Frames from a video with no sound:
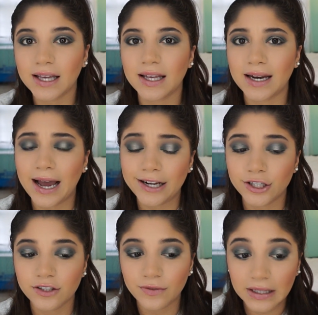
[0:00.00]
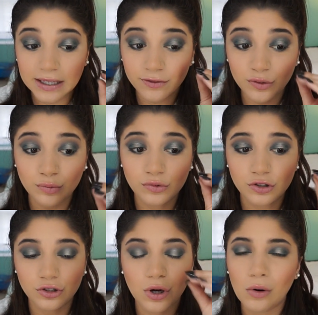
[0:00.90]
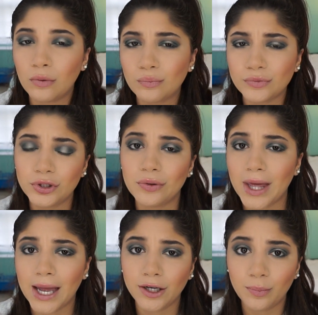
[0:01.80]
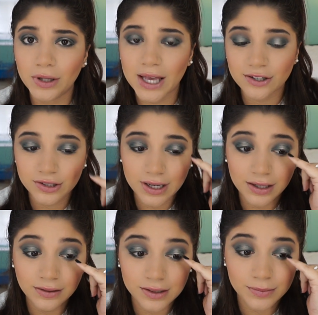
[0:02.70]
and I just feel like if you don't do that and you put lashes on,